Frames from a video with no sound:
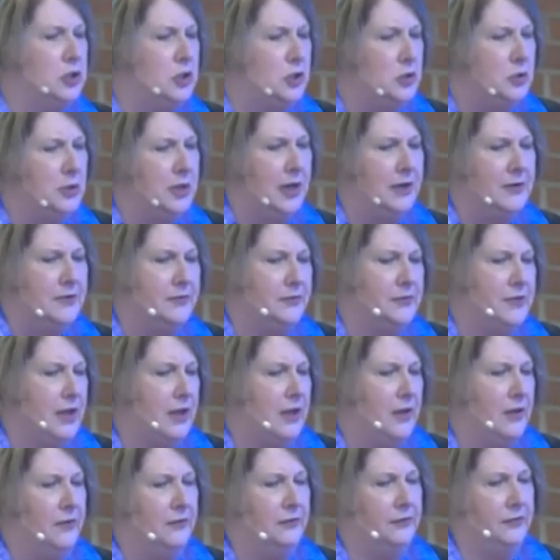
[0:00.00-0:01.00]

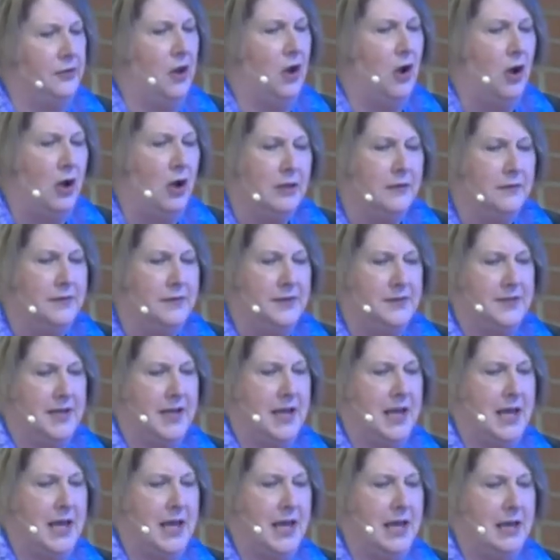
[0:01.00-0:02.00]
ourselves all of the
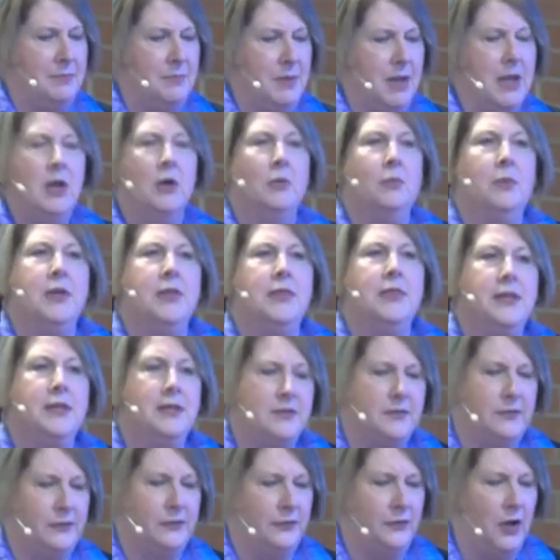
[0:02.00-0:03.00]
time with
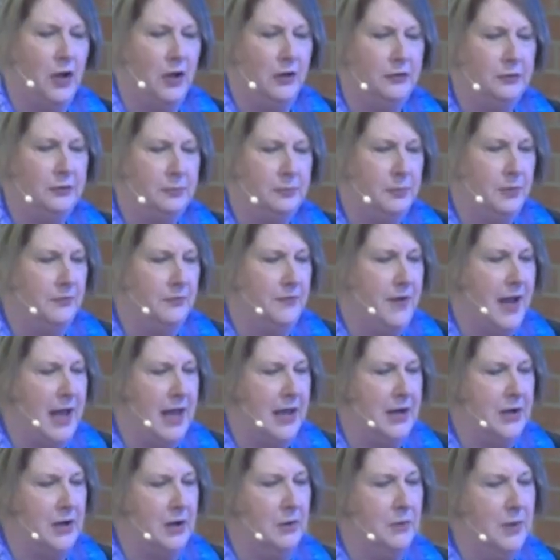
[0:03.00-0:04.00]
this false
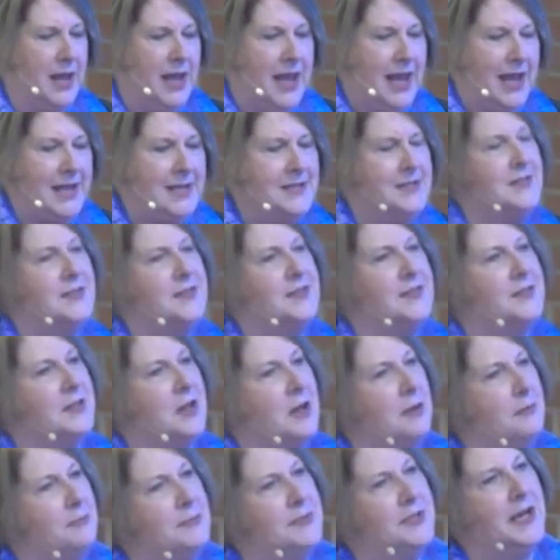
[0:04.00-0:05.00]
bravado, and
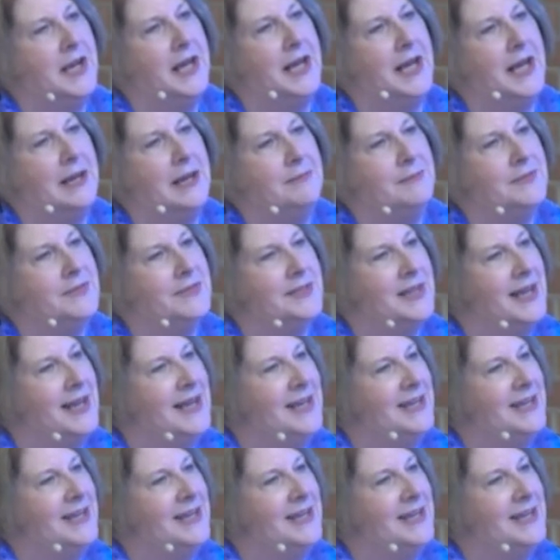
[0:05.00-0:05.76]
sometimes,